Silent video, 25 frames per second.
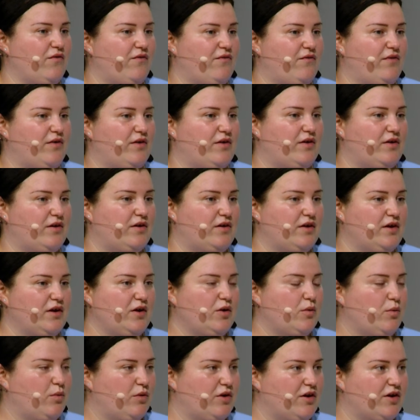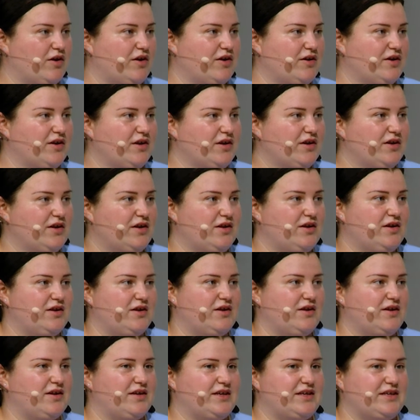of uh, war,
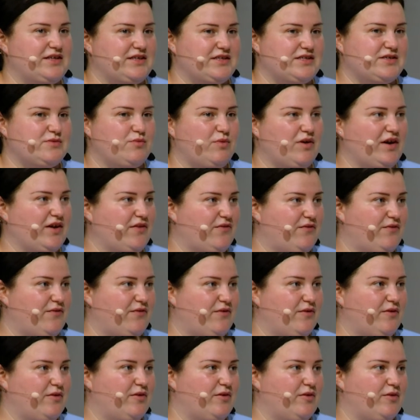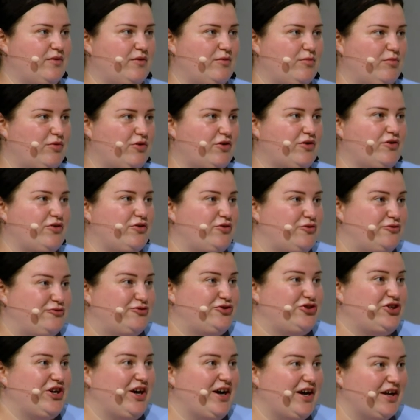uh, his wife uh, burned a
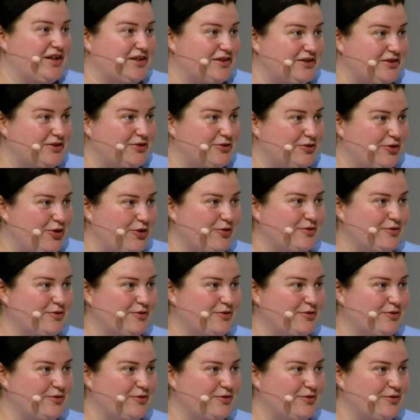new child, you